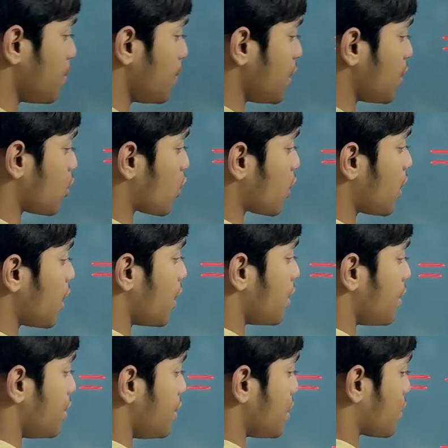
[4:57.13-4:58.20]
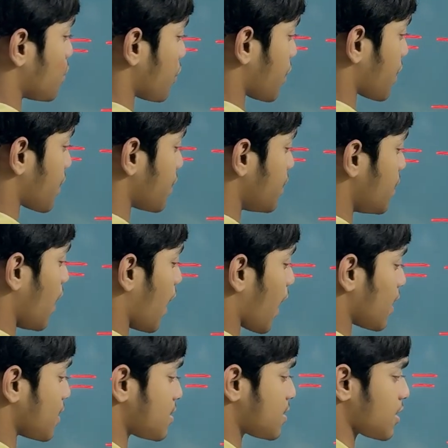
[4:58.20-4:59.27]
be your required
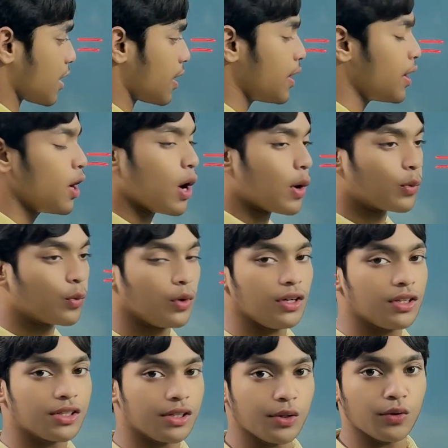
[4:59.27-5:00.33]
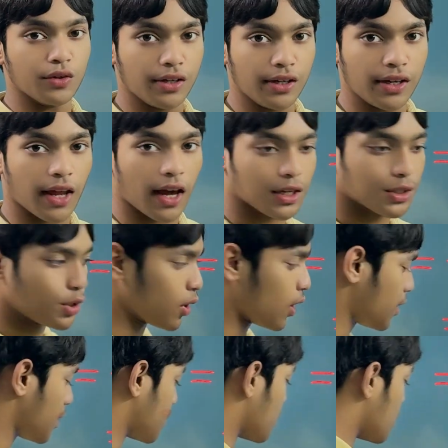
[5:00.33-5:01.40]
answer which you need actually.